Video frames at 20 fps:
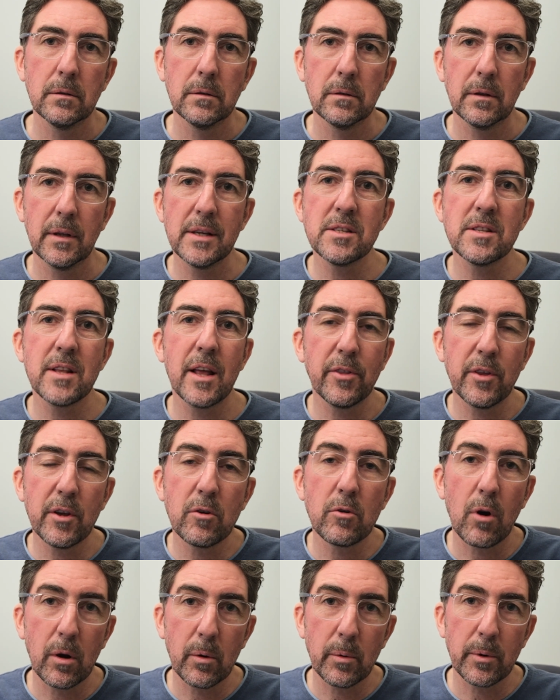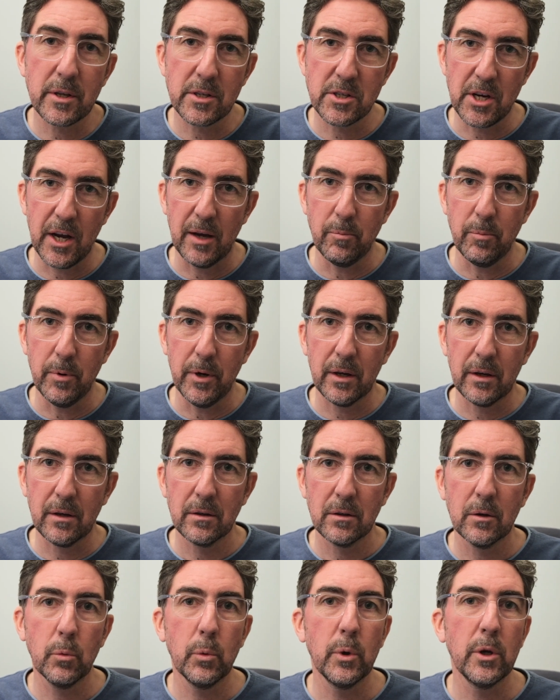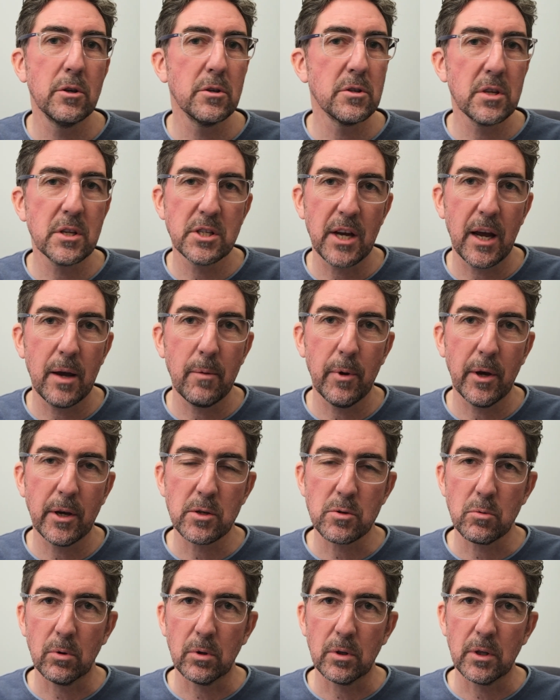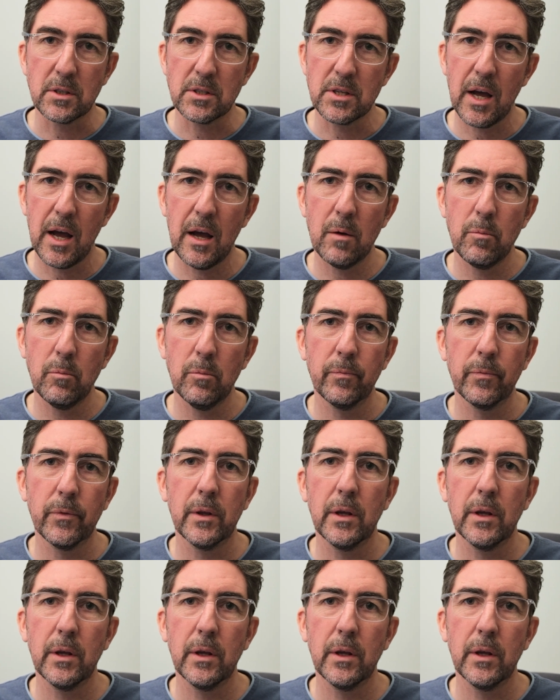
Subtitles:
There's nothing wrong with a JPEG. We use the JPEGs all the time